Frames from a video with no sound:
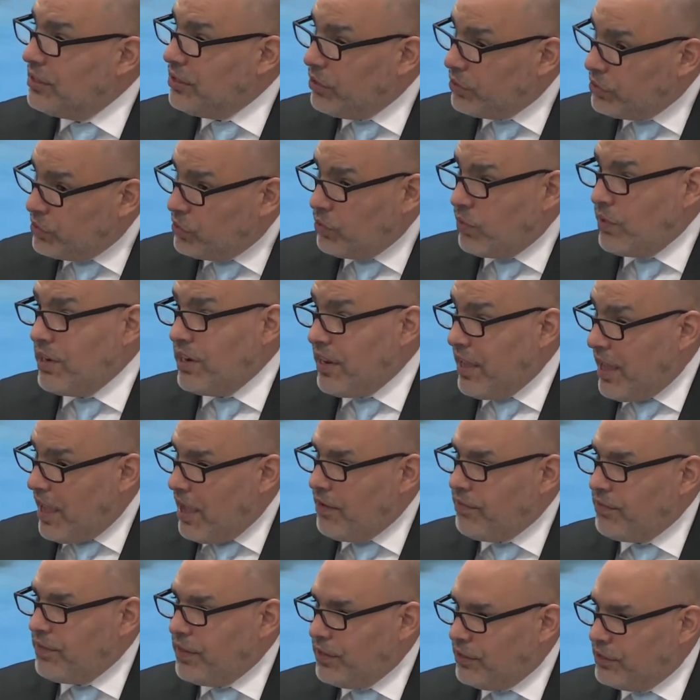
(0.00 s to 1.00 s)
did those three and a
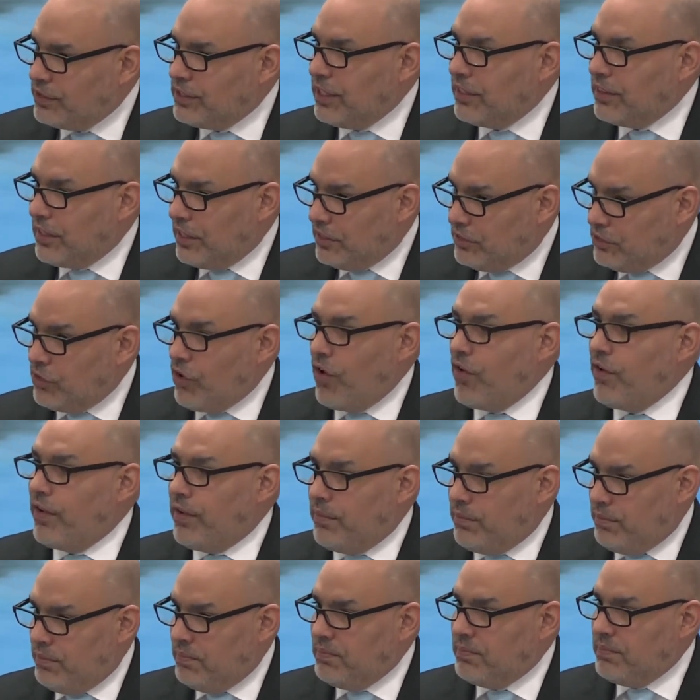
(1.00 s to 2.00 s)
half years that they saw
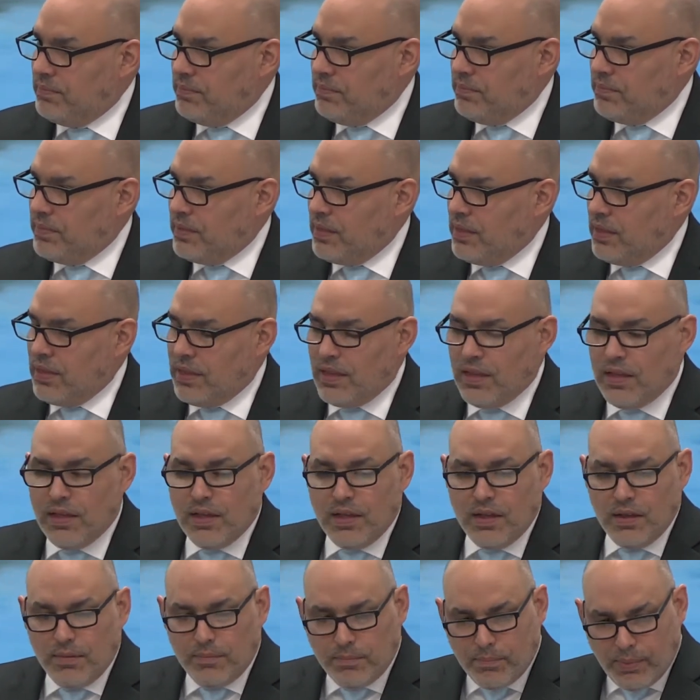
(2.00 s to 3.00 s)
him.
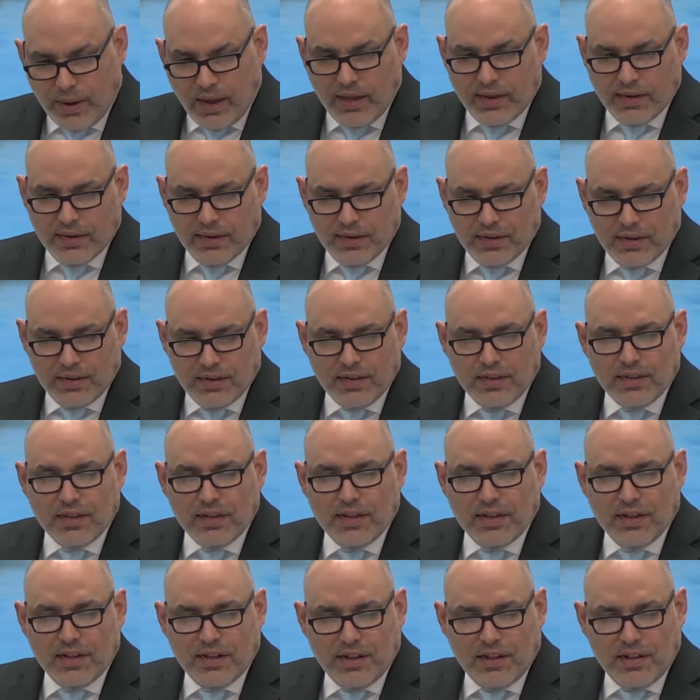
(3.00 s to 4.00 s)
But
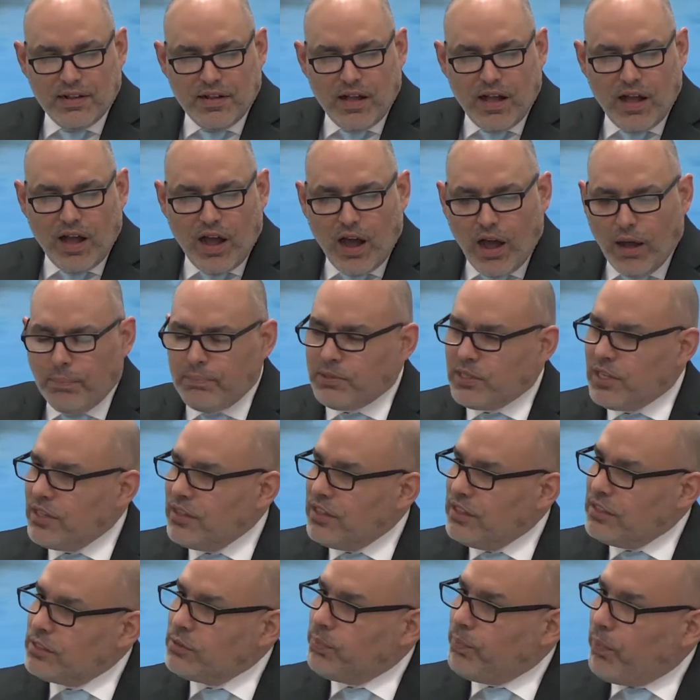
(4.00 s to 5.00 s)
up
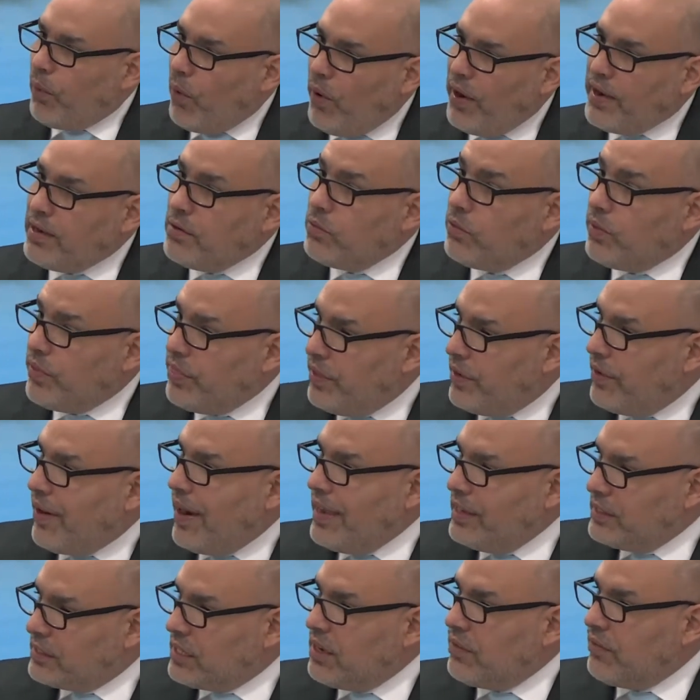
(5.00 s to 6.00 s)
to this point, when
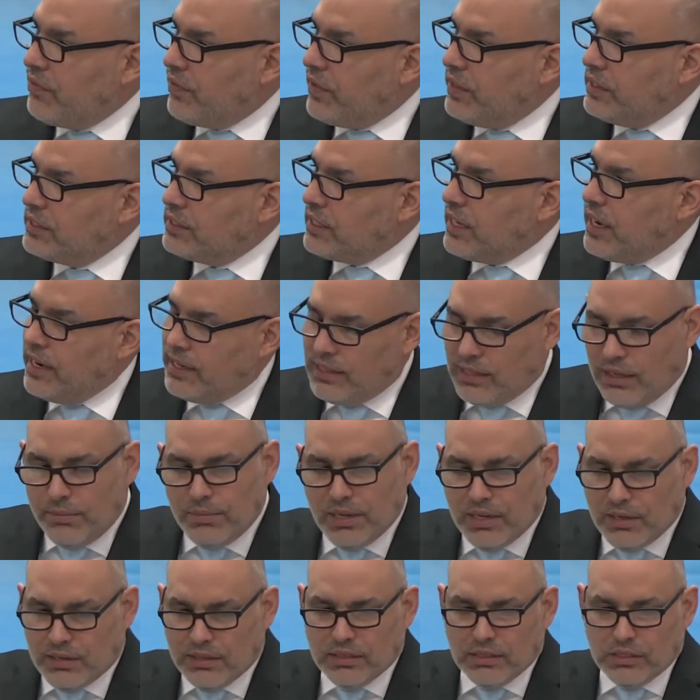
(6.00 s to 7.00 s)
they're asking for a sign,
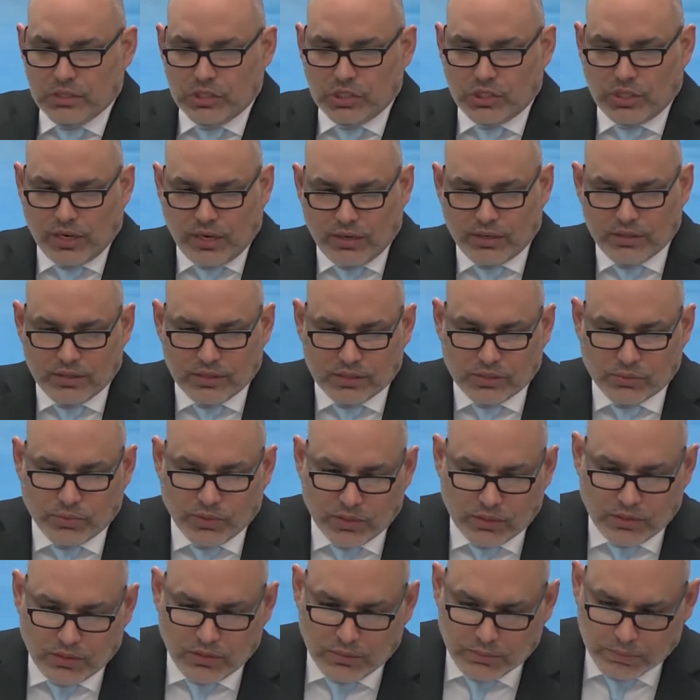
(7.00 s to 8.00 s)
let me share
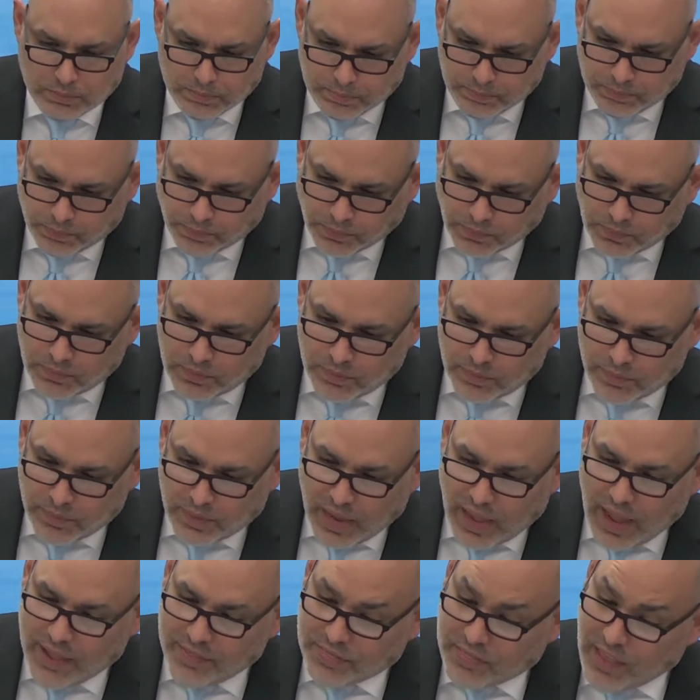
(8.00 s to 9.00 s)
this with you.
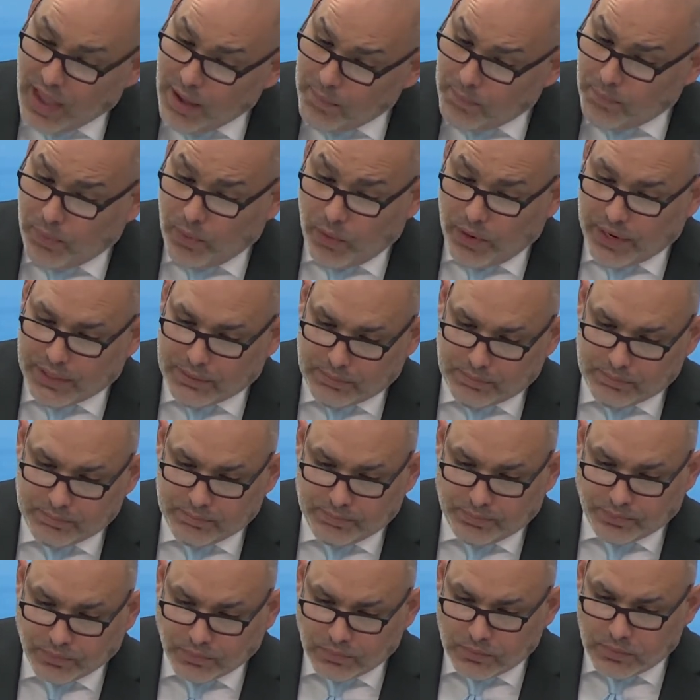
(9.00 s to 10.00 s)
At that point,
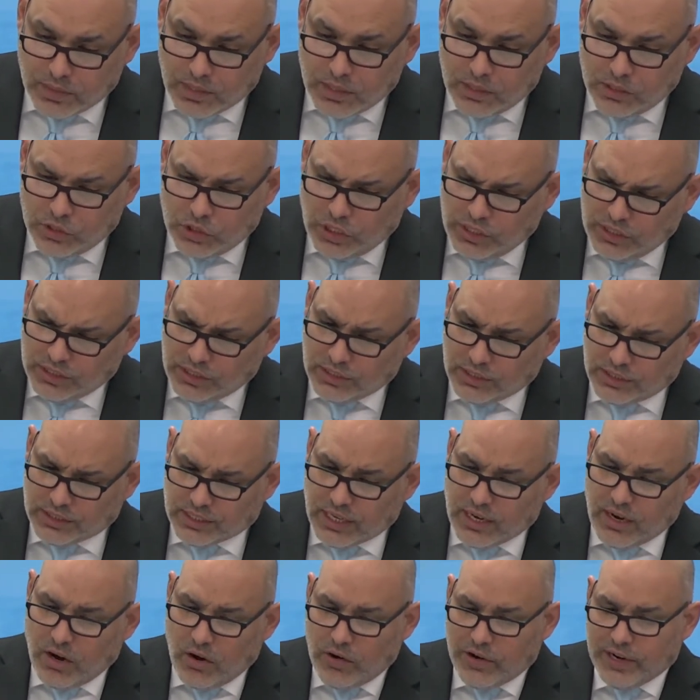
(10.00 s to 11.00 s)

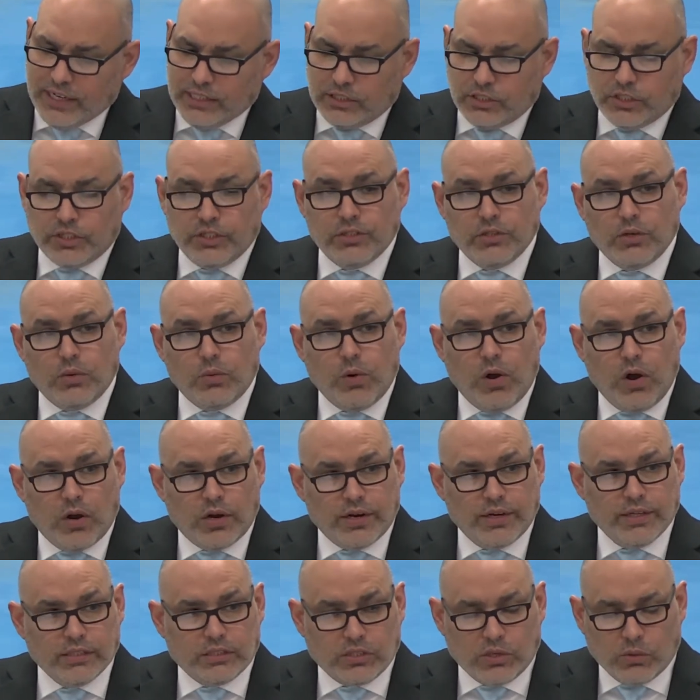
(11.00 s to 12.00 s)
Jesus had already turned the
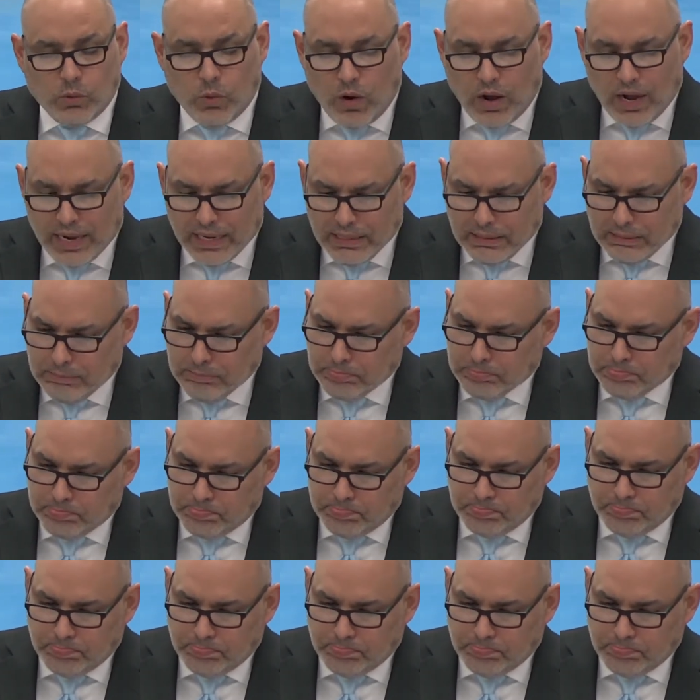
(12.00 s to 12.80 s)
water into wine.